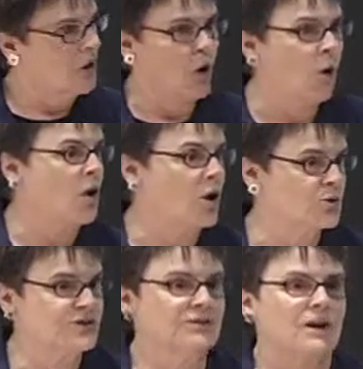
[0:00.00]
a whole
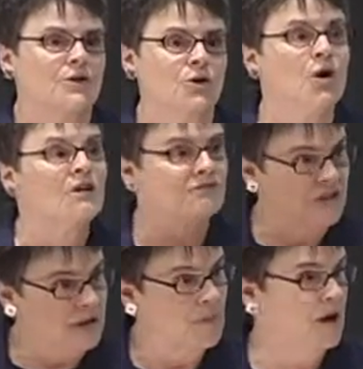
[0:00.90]
host of other
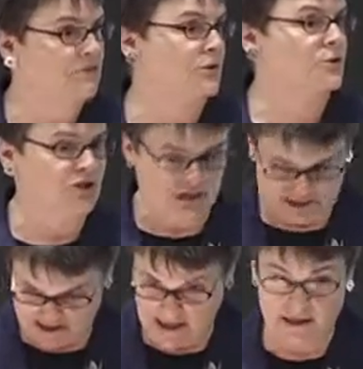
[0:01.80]
female virgin
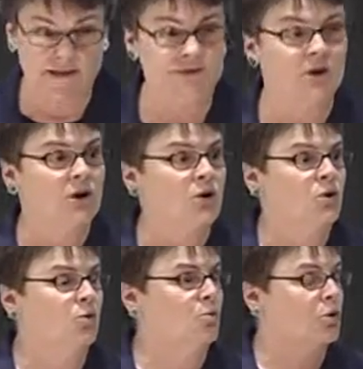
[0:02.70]
saints
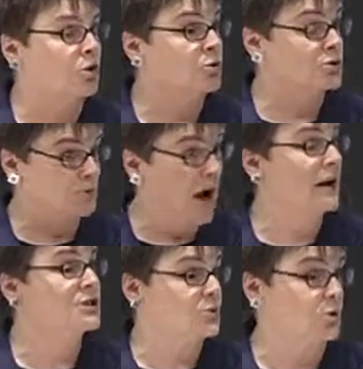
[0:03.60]
who were, whose
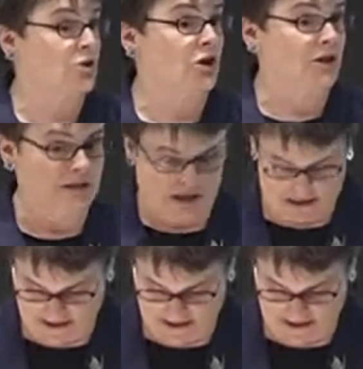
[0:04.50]
bodies were thought not